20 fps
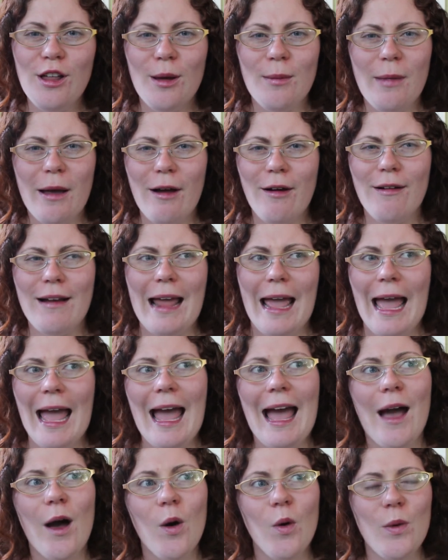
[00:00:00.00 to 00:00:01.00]
about
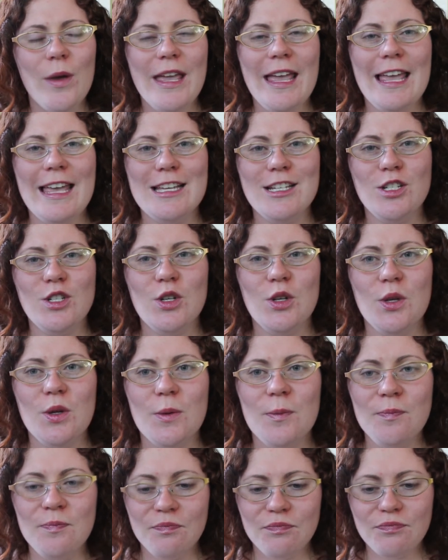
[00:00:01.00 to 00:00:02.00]
how we
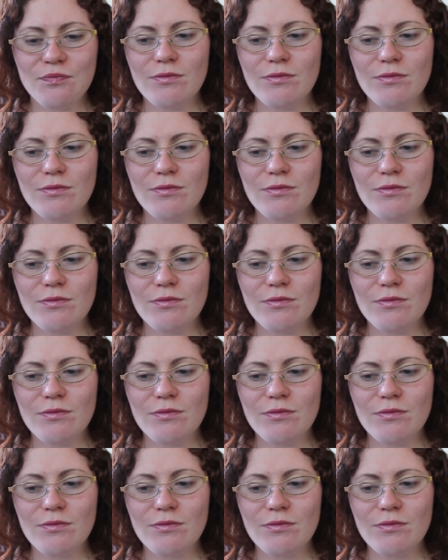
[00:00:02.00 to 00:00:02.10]
handle